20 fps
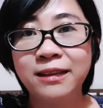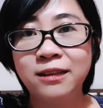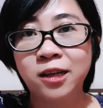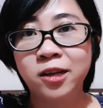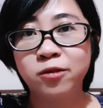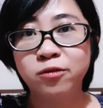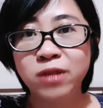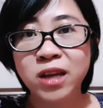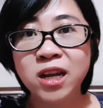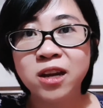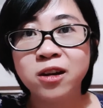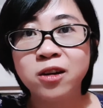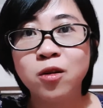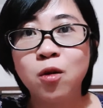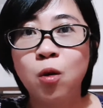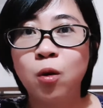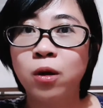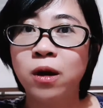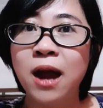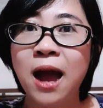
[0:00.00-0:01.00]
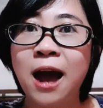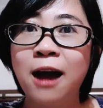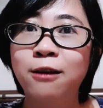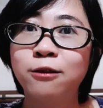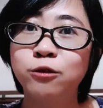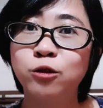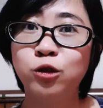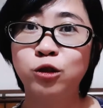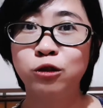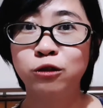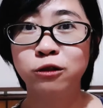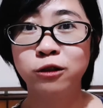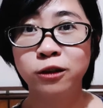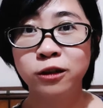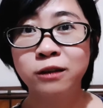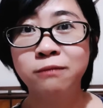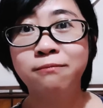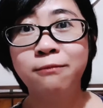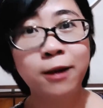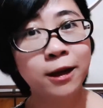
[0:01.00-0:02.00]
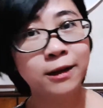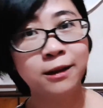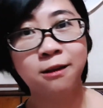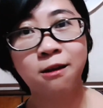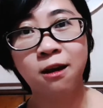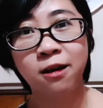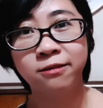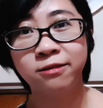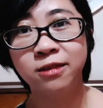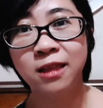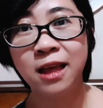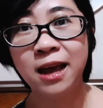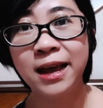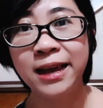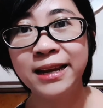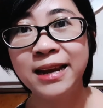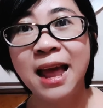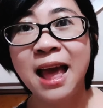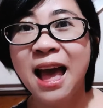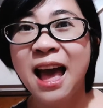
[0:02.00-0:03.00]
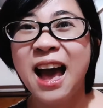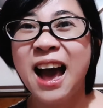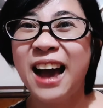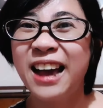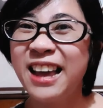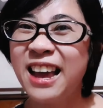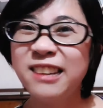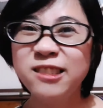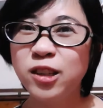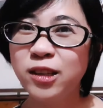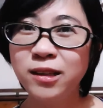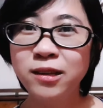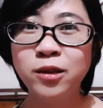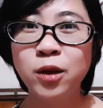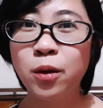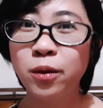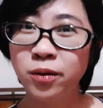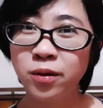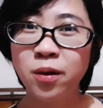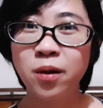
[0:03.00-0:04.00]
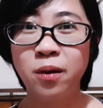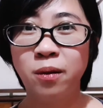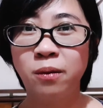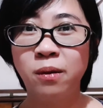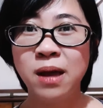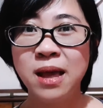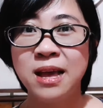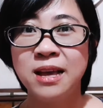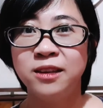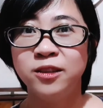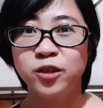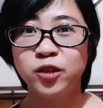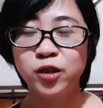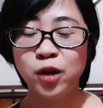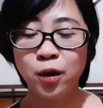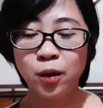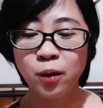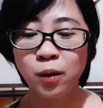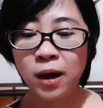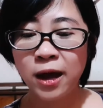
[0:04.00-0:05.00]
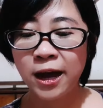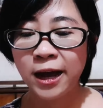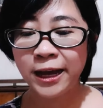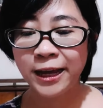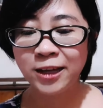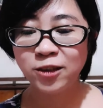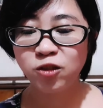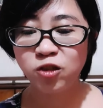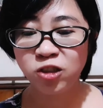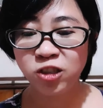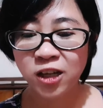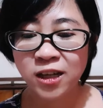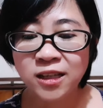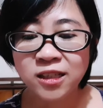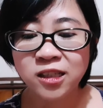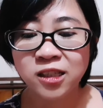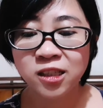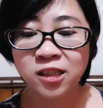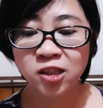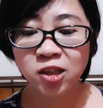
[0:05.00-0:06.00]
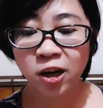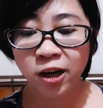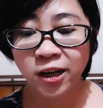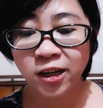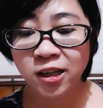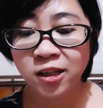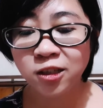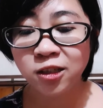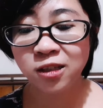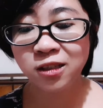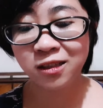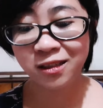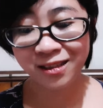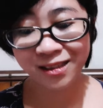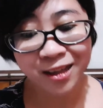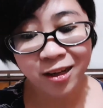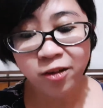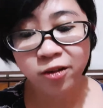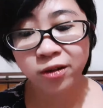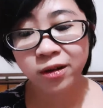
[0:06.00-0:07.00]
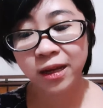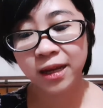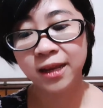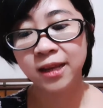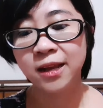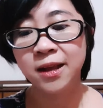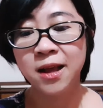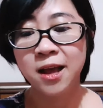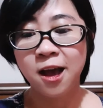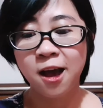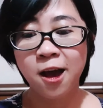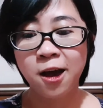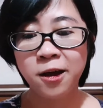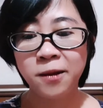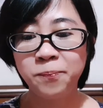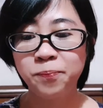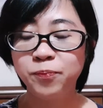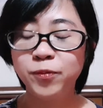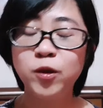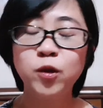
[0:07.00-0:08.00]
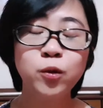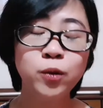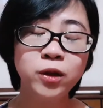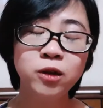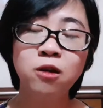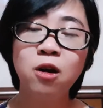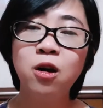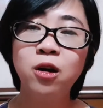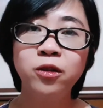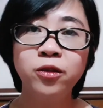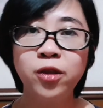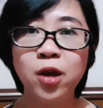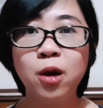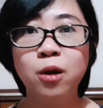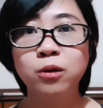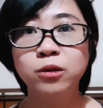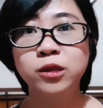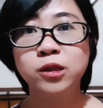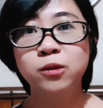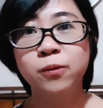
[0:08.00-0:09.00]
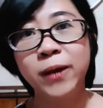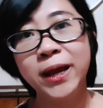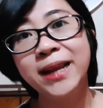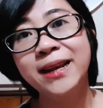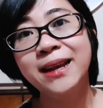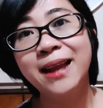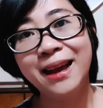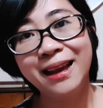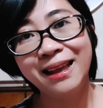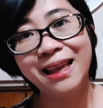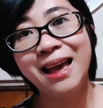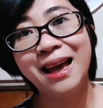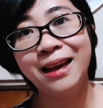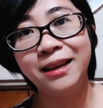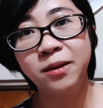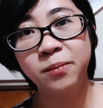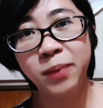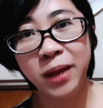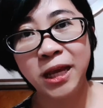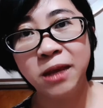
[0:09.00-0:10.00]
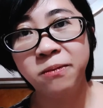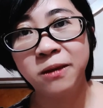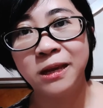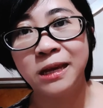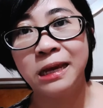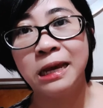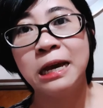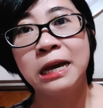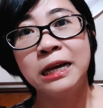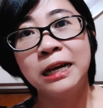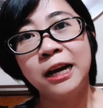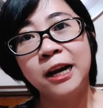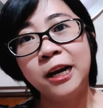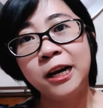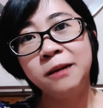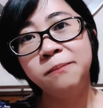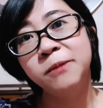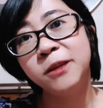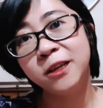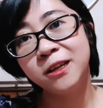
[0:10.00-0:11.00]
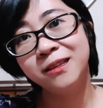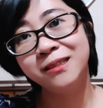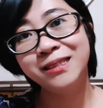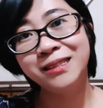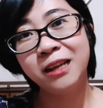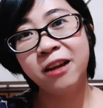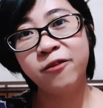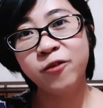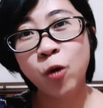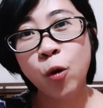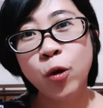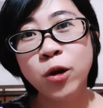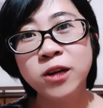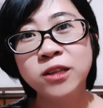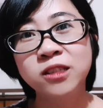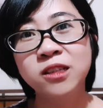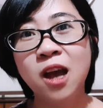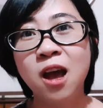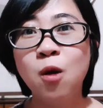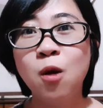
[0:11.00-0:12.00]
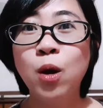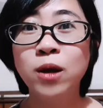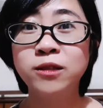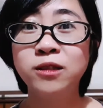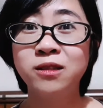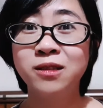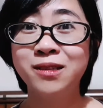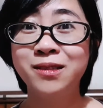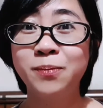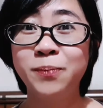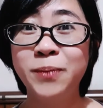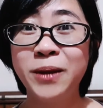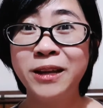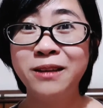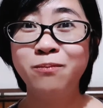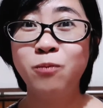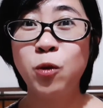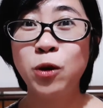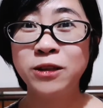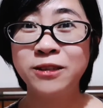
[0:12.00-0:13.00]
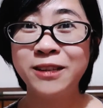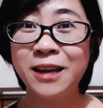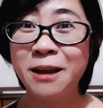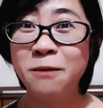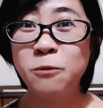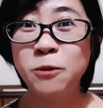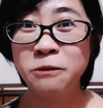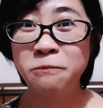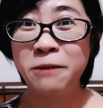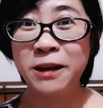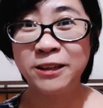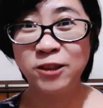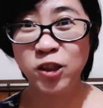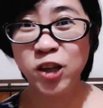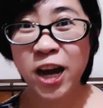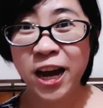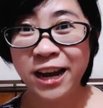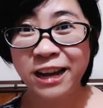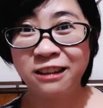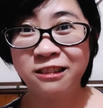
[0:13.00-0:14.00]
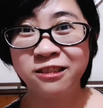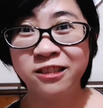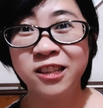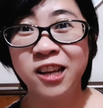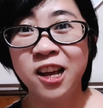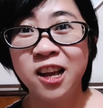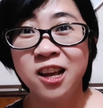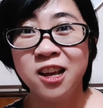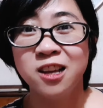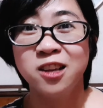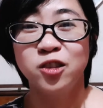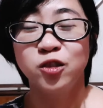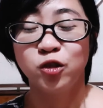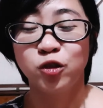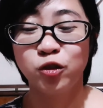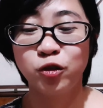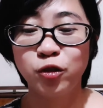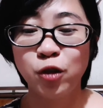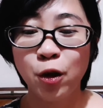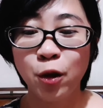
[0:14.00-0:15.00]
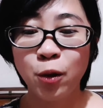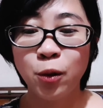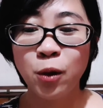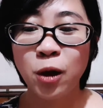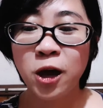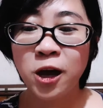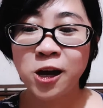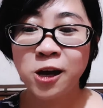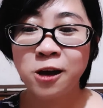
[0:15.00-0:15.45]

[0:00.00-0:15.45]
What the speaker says: career or how to earn money online. I actually don't know. So I just started considering doing all those when I had a baby, because of course I want to spend more time with my child. So